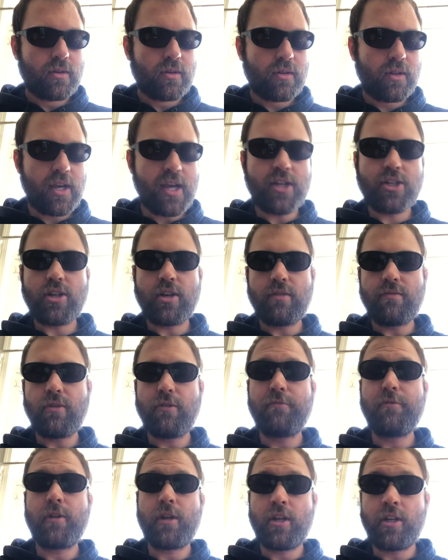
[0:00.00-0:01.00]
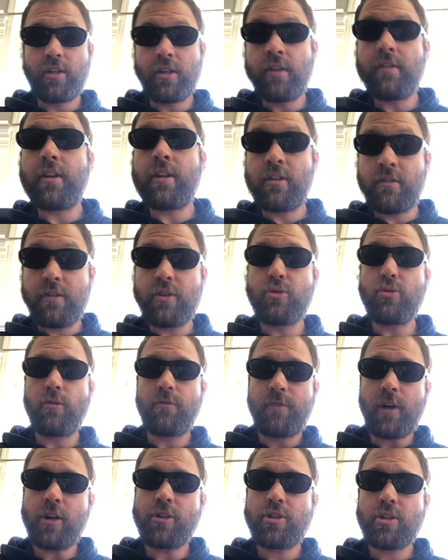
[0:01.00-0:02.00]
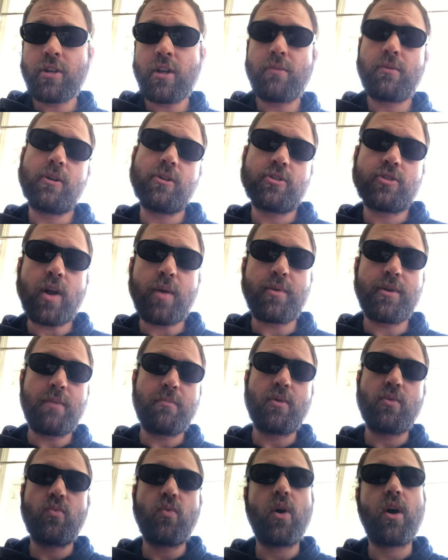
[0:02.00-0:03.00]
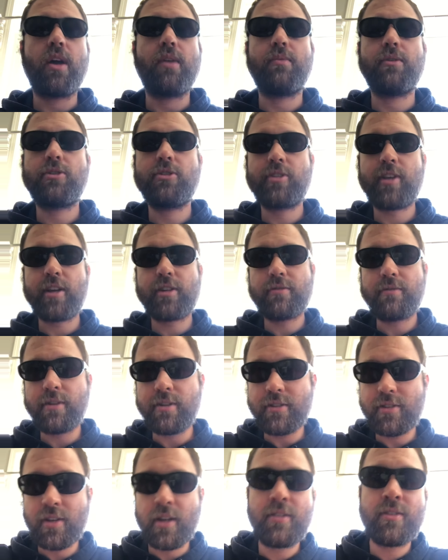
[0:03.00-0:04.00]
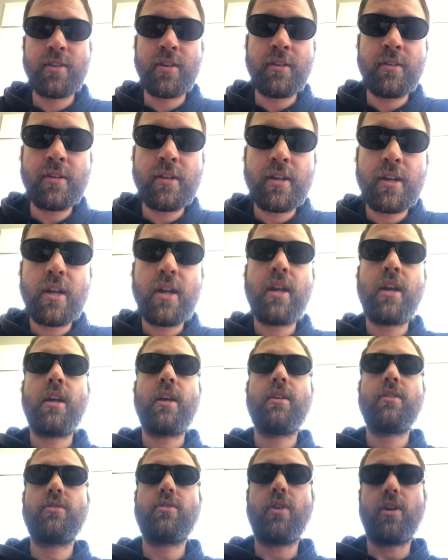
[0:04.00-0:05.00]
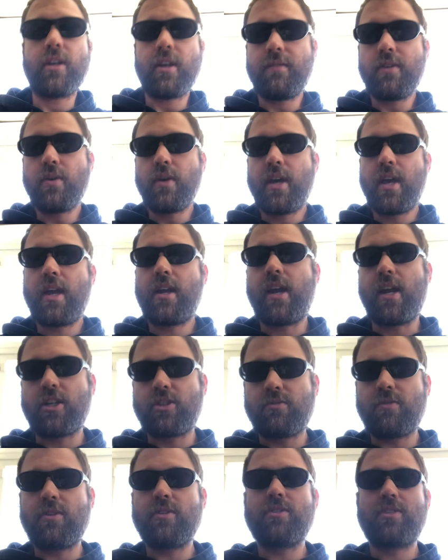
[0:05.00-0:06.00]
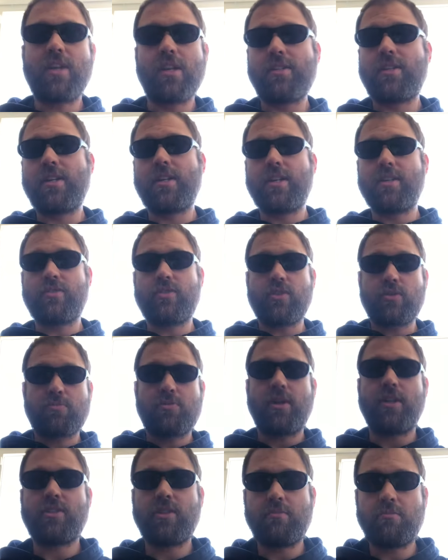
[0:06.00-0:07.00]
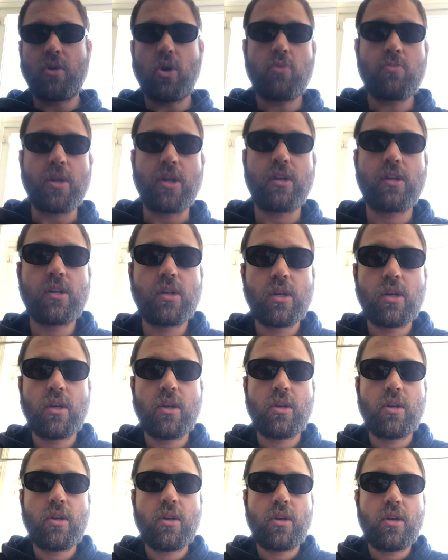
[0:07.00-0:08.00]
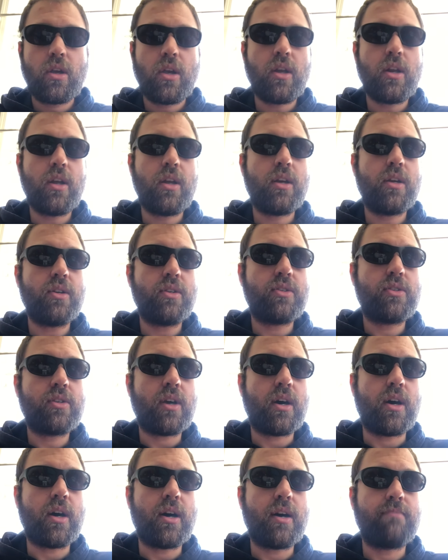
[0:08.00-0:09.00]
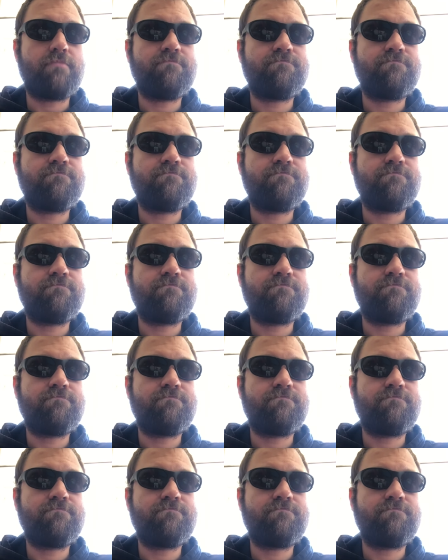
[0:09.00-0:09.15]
each individual function, and we're going to start with number 1, which is extroverted sensing. So I'll give you a hint. Extroverted sensing is this present moment. It is a